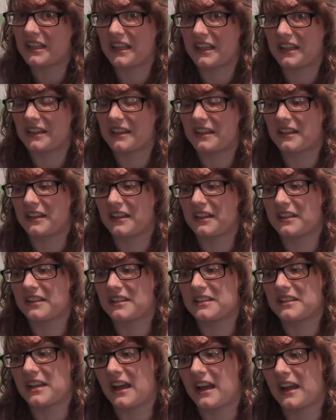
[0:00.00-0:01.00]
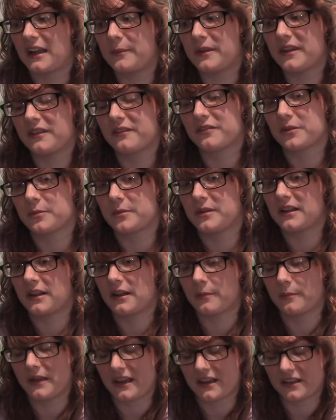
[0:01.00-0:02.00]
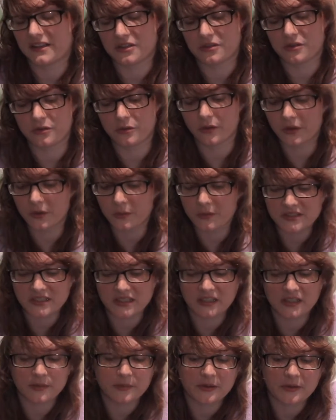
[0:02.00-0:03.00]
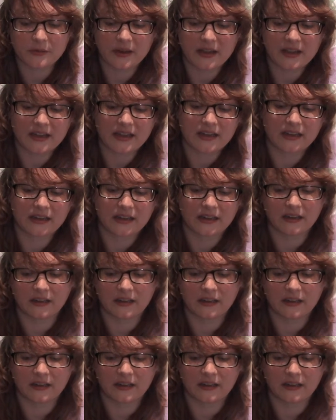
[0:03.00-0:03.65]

and the timing for me to come back to New York wasn't going to be right,